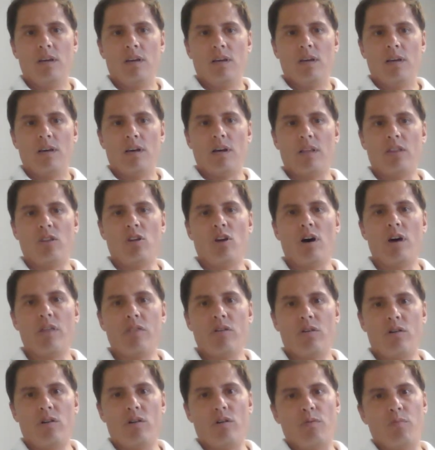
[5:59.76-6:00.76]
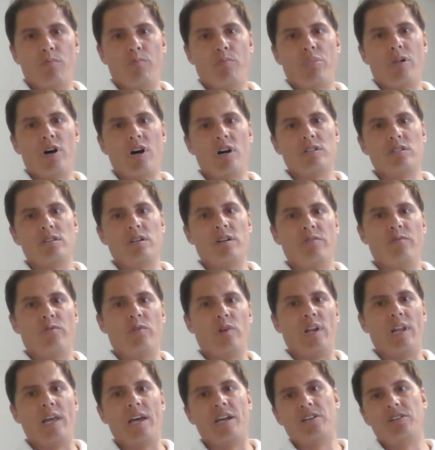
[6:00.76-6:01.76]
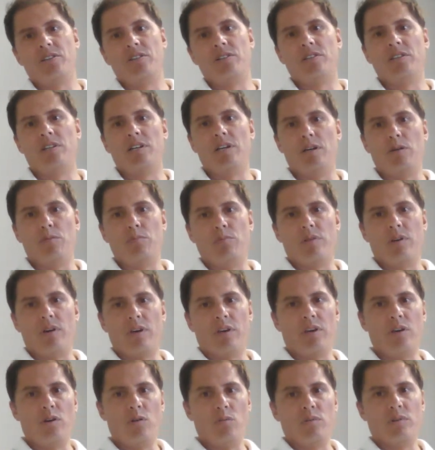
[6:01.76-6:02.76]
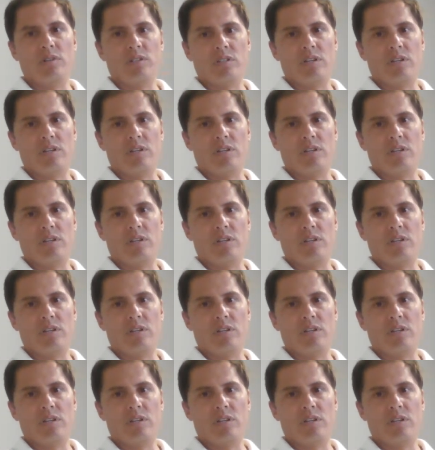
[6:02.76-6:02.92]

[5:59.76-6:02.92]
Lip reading: Another positive relationship that humans